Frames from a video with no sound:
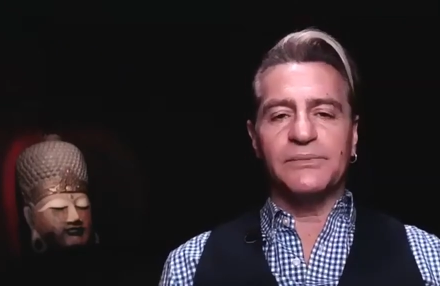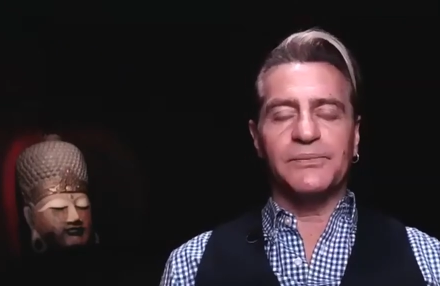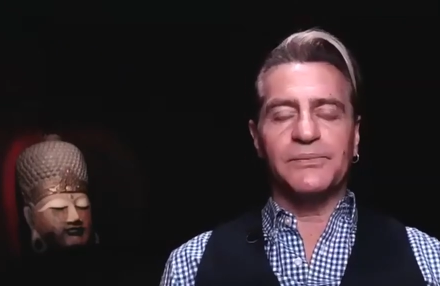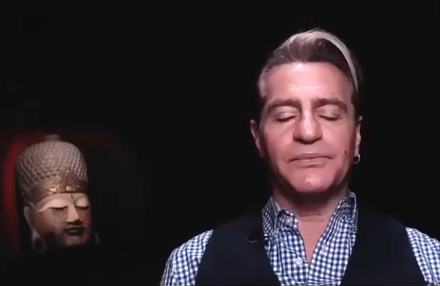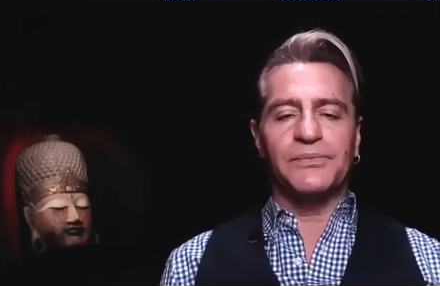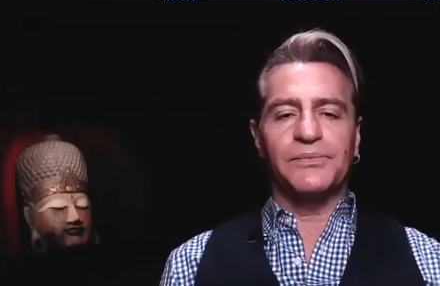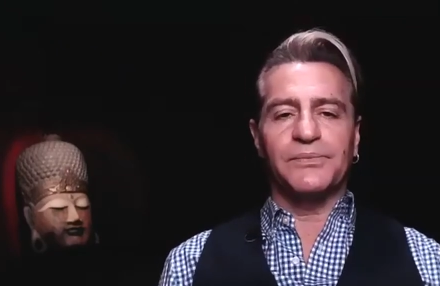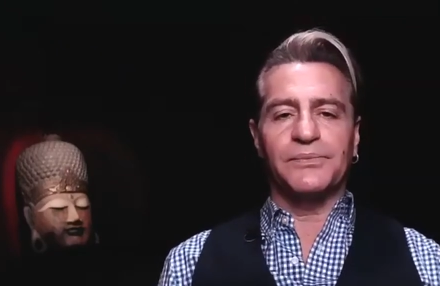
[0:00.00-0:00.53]

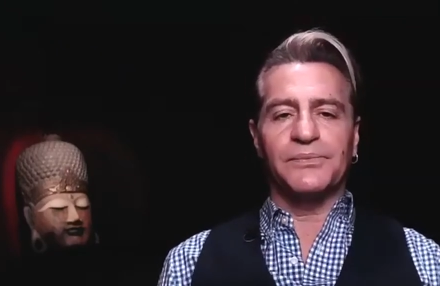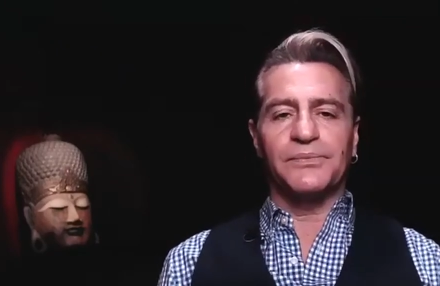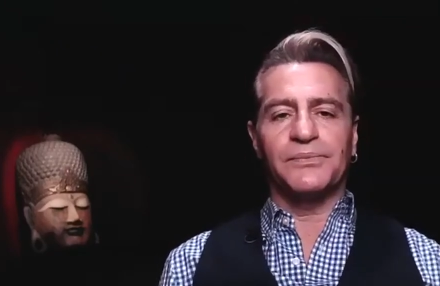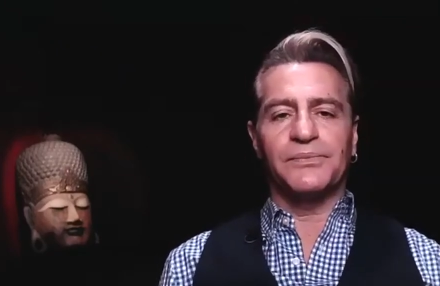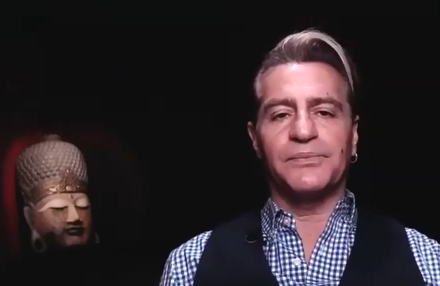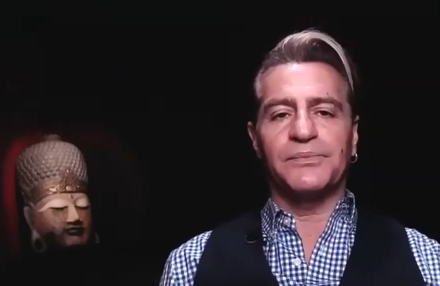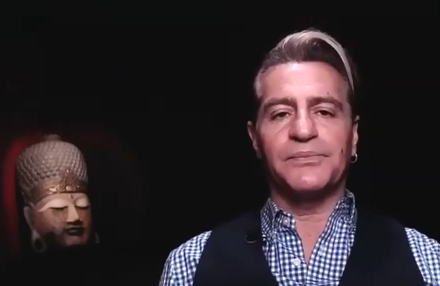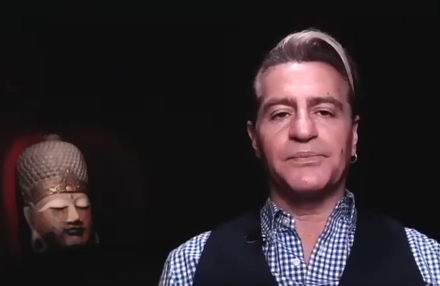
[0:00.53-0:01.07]

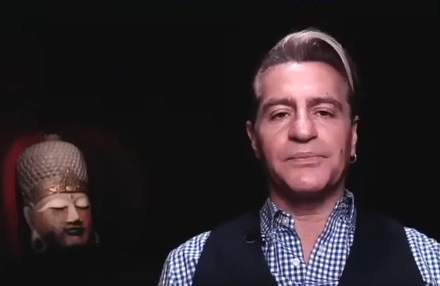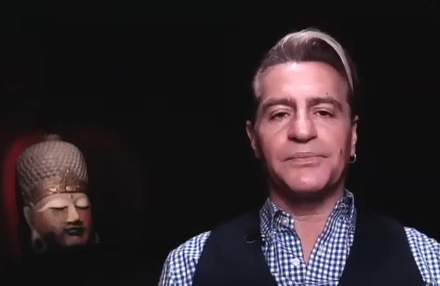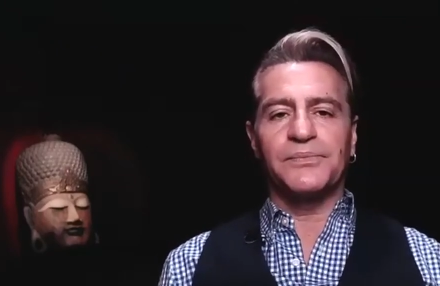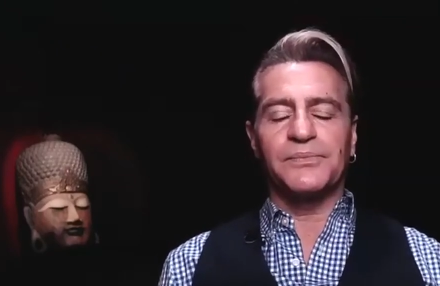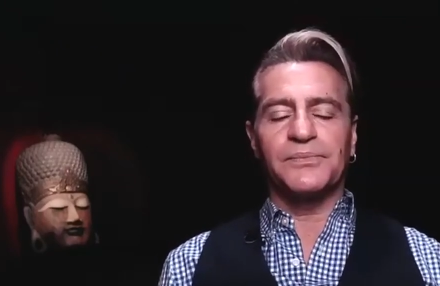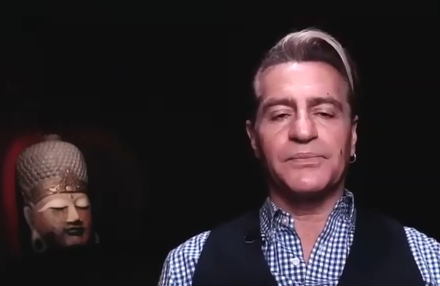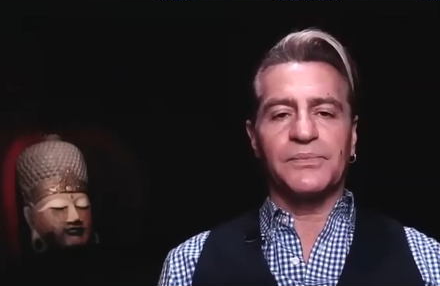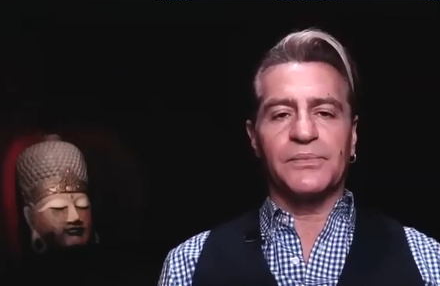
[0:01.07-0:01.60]

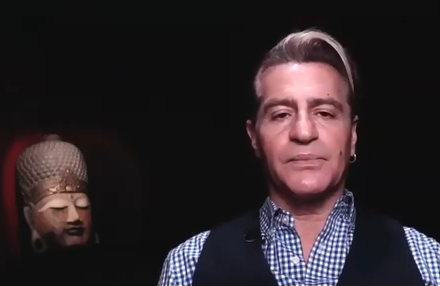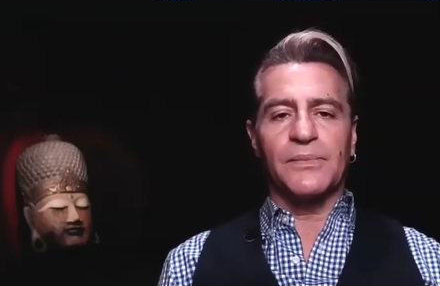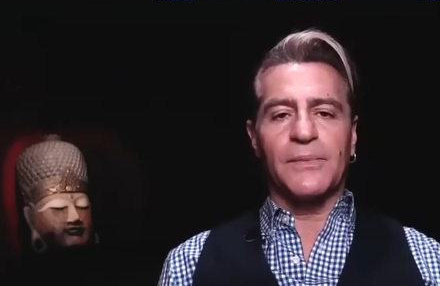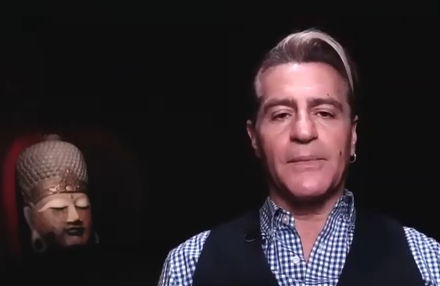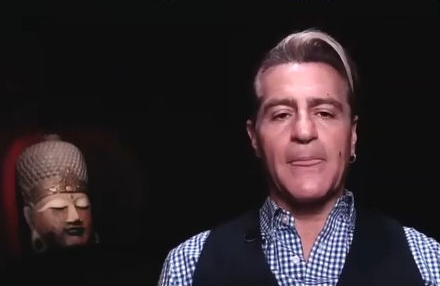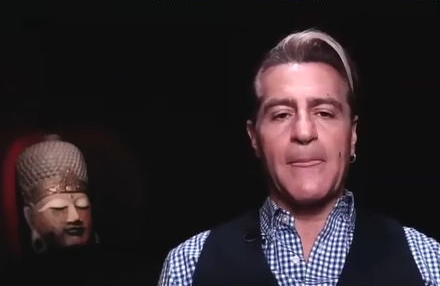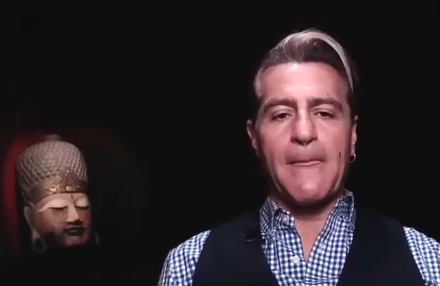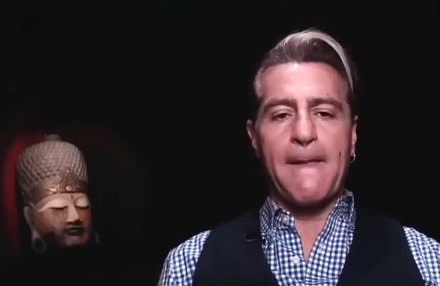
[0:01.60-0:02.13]

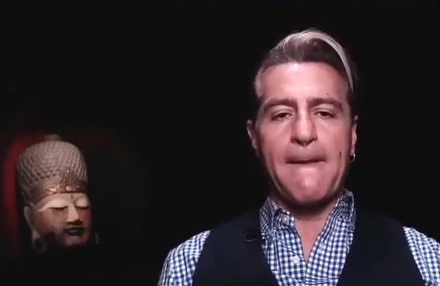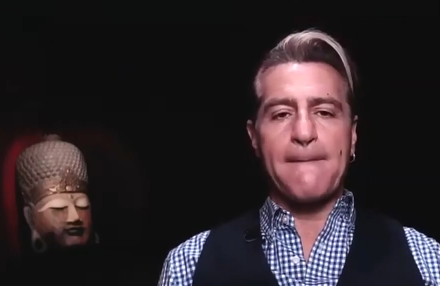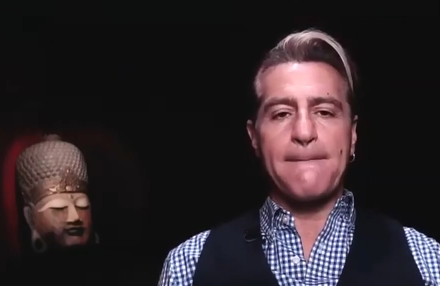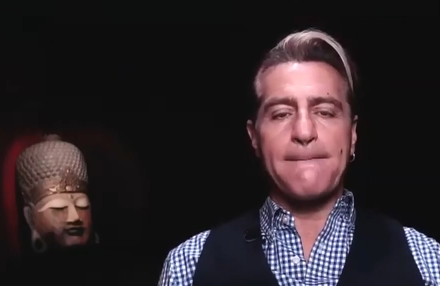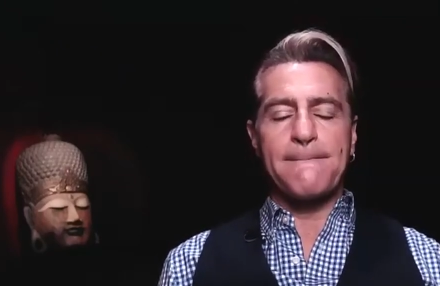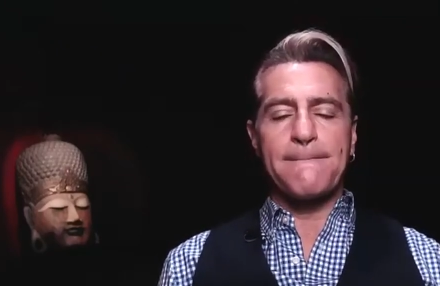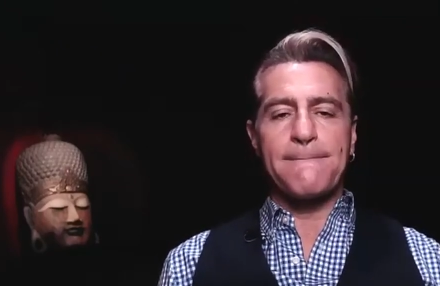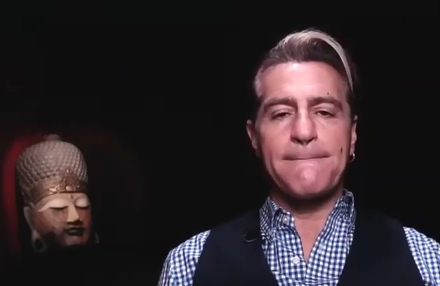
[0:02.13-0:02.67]

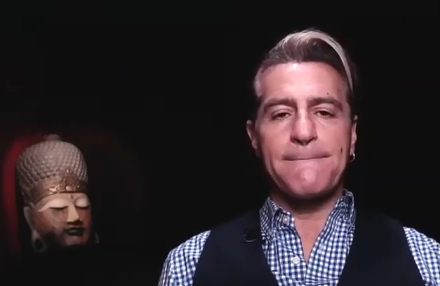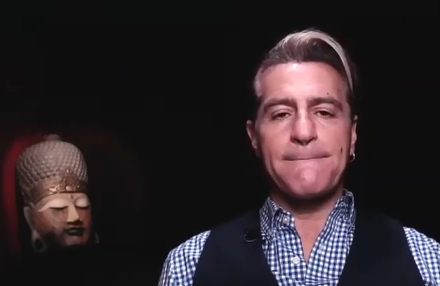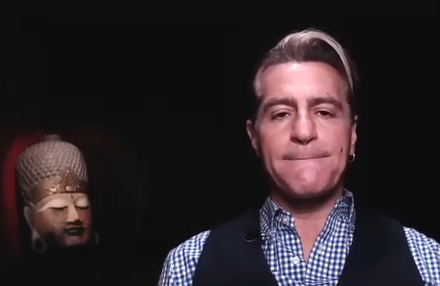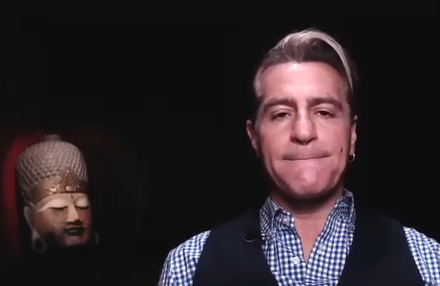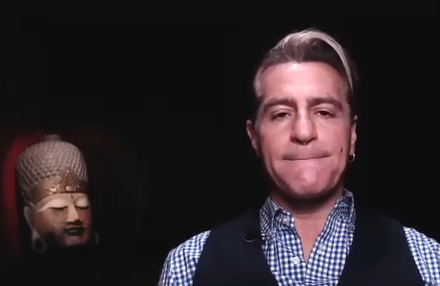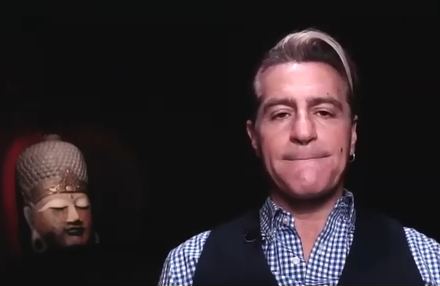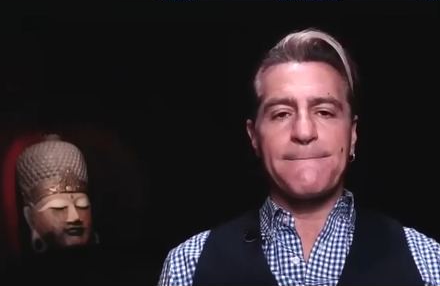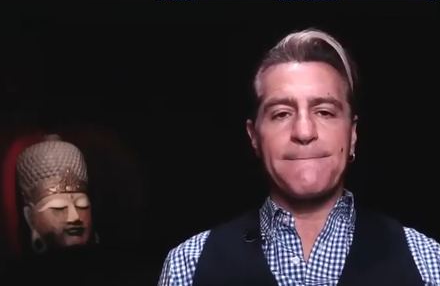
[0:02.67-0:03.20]
[no speech]